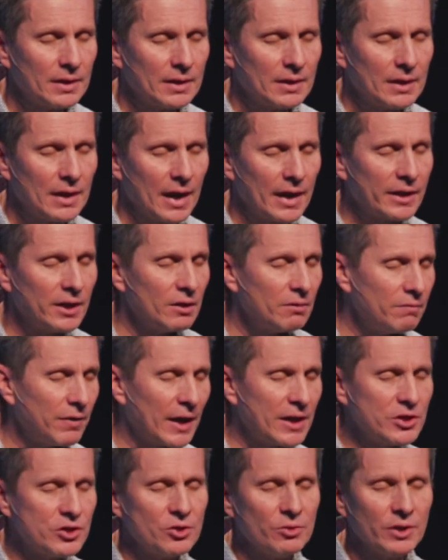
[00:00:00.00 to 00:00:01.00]
I can
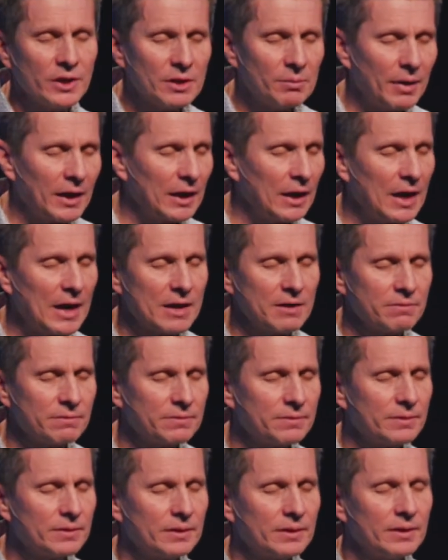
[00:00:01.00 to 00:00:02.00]
invite you into my
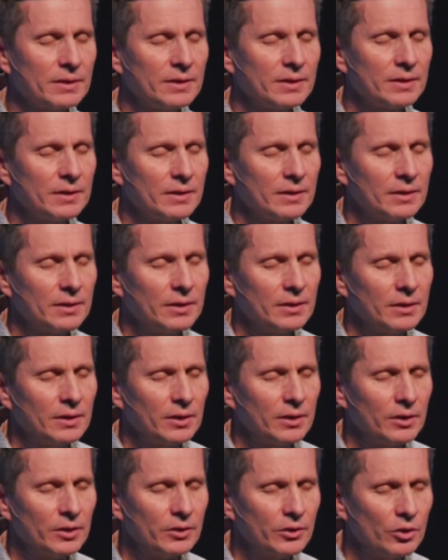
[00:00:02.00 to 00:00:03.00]
life,
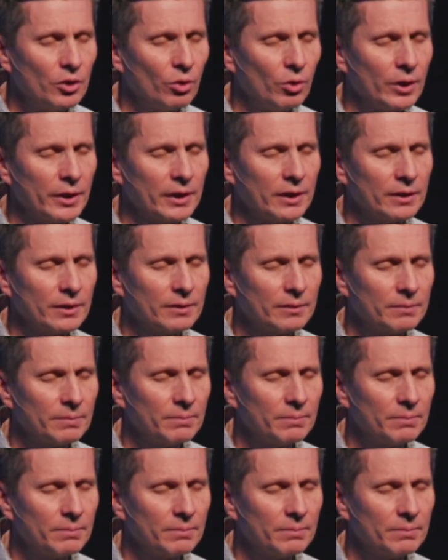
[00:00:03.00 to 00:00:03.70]
knowing